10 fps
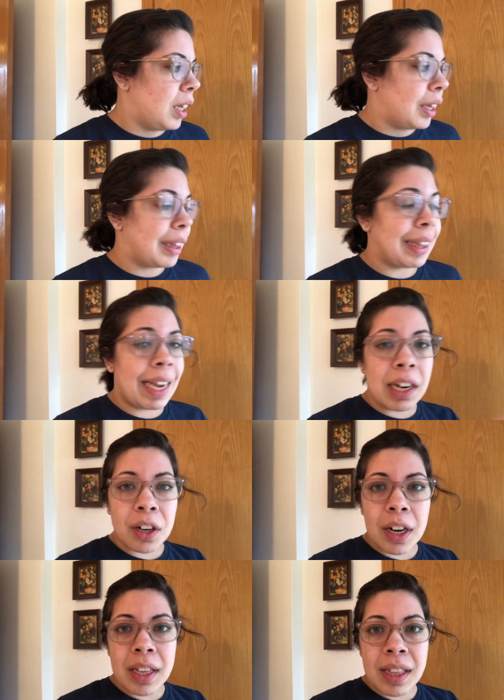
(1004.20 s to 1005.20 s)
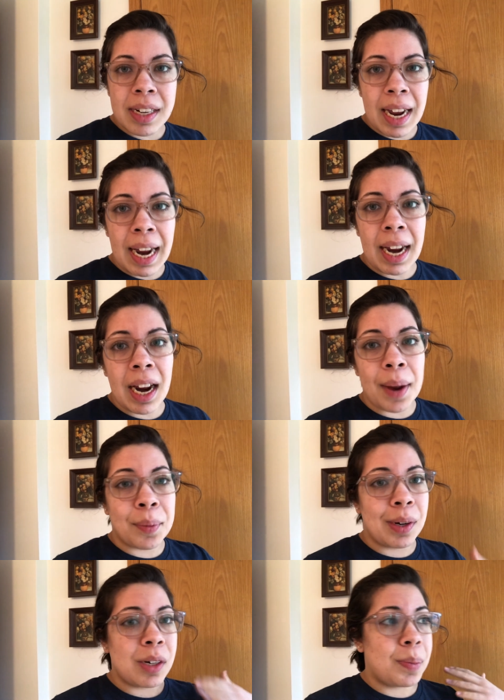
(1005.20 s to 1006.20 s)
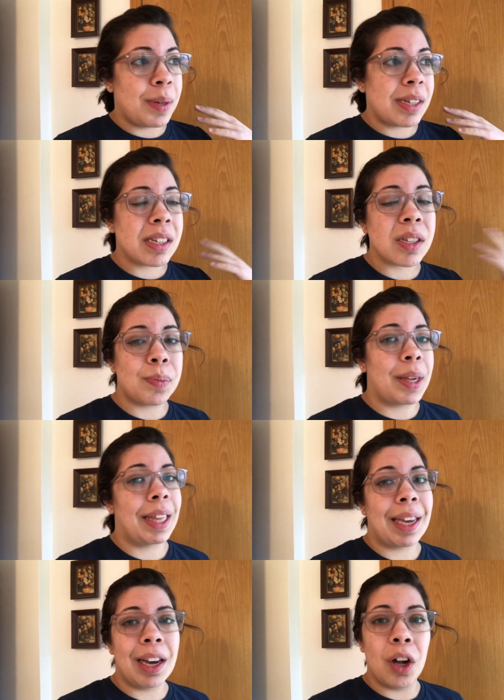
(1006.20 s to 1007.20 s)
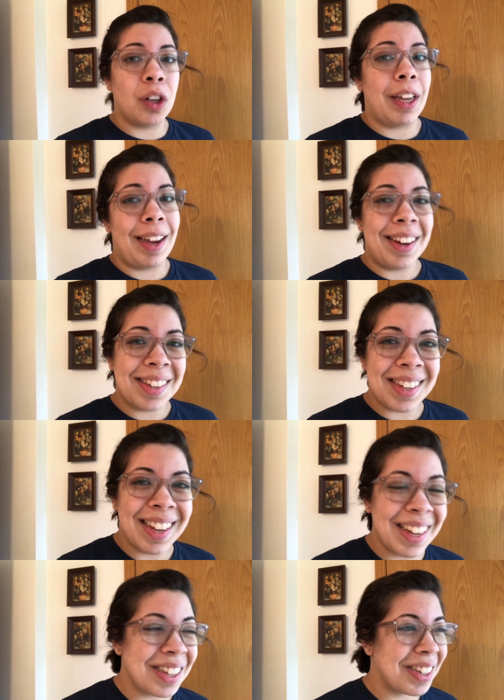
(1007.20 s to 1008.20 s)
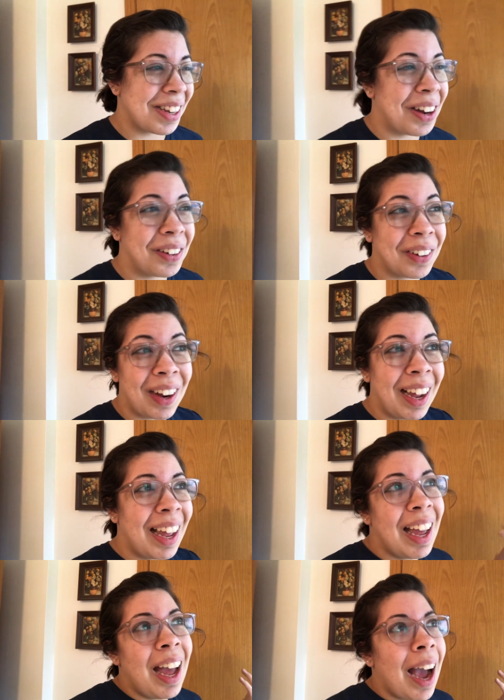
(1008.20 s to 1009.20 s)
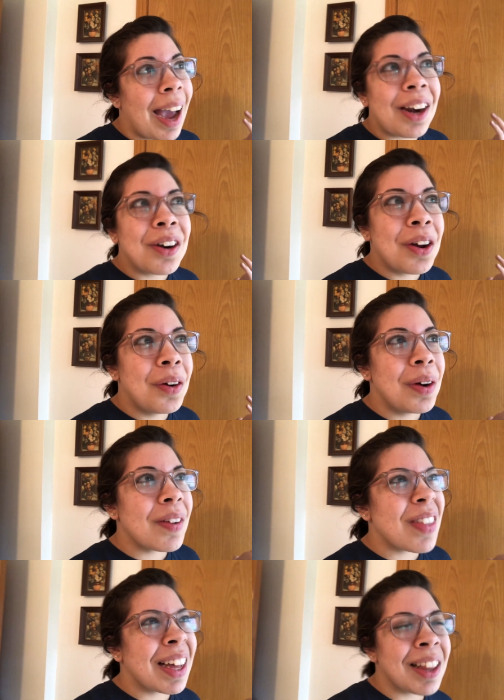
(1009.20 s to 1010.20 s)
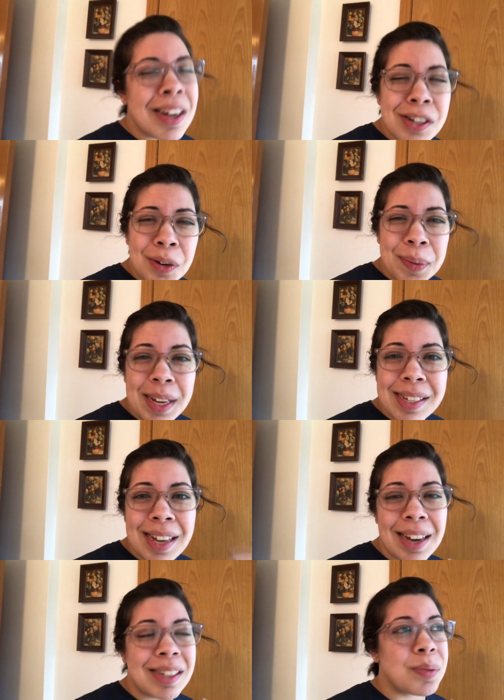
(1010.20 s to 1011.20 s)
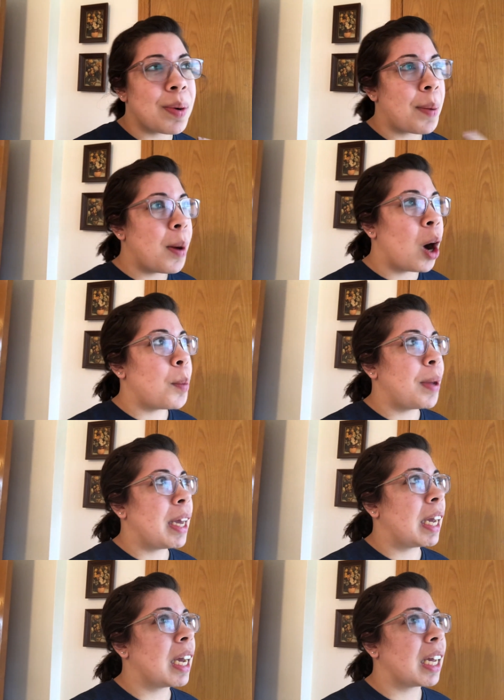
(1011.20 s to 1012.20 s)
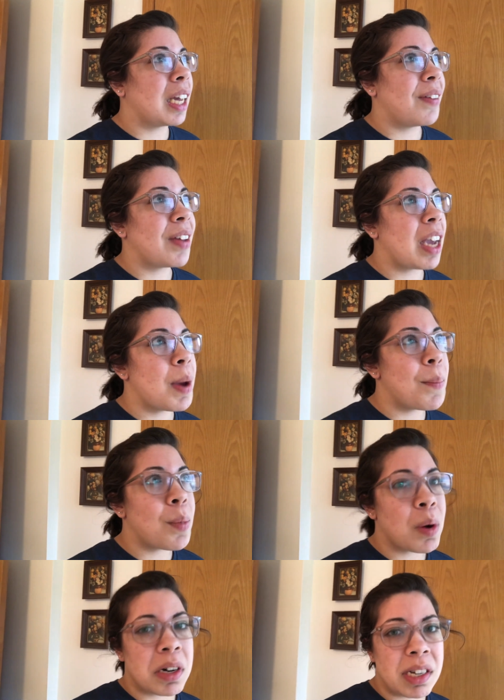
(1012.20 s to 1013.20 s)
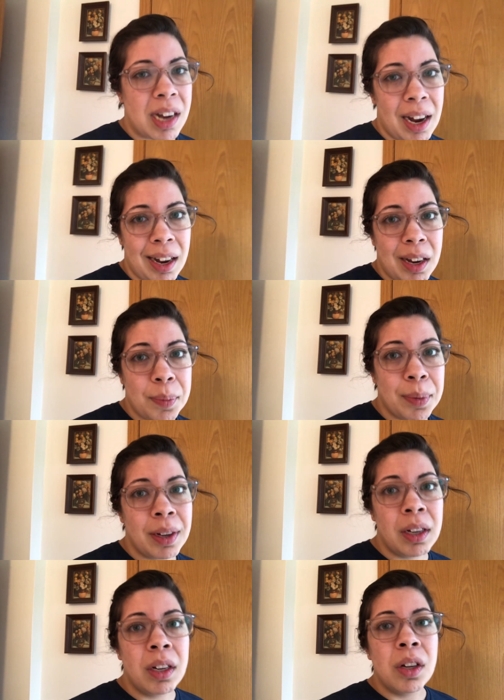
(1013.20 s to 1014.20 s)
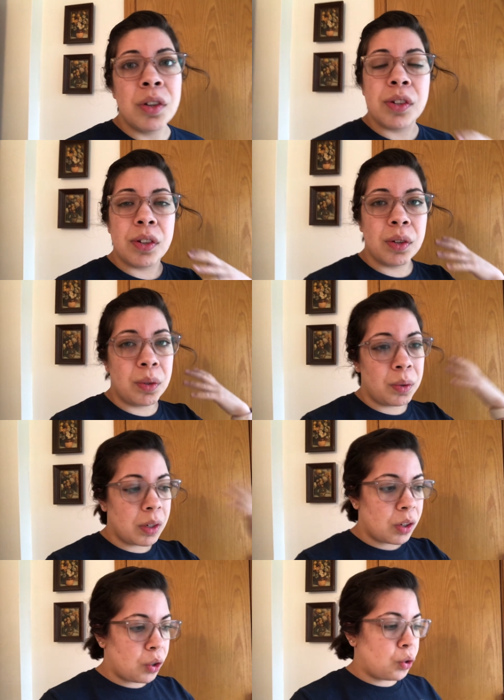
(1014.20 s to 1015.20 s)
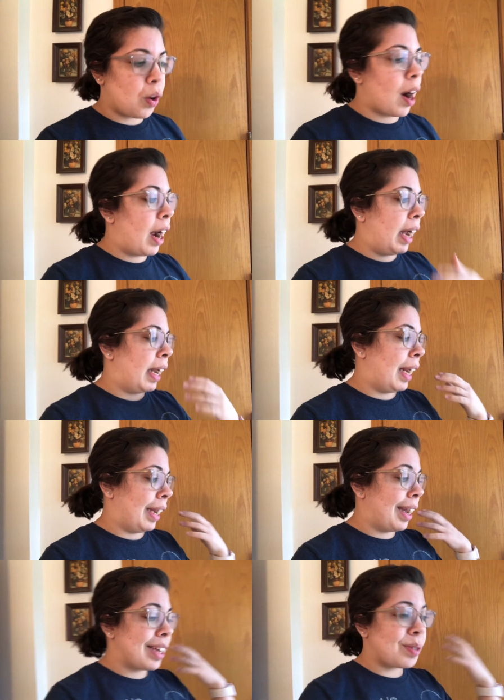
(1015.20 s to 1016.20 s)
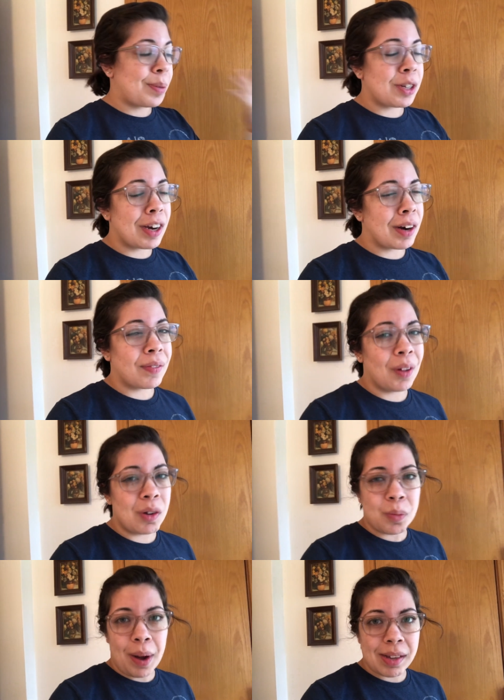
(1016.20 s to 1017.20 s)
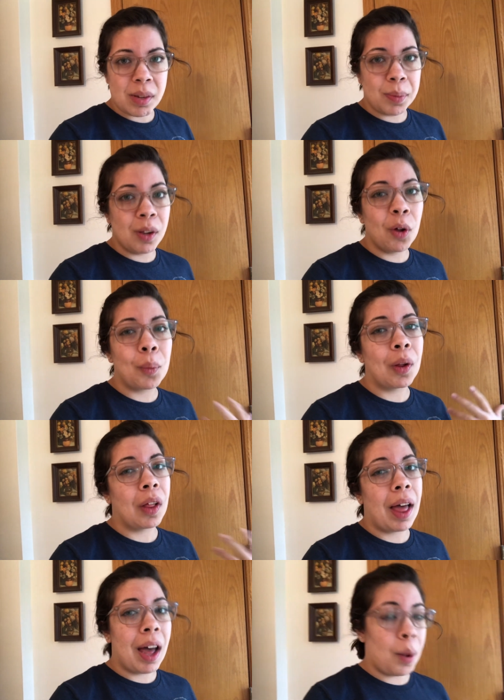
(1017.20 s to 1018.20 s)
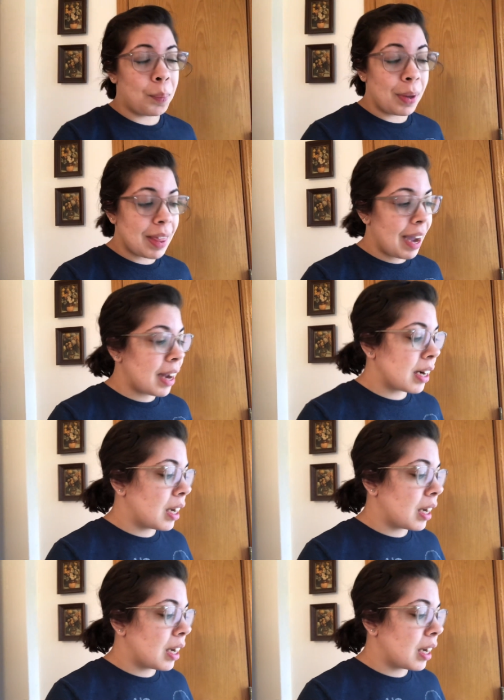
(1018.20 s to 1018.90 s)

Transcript: later in the day, I'm going to be smelling it all night. So I don't know if that logic makes sense, but I'm hoping giving it more time to dry and get as much airflow as possible will help with that.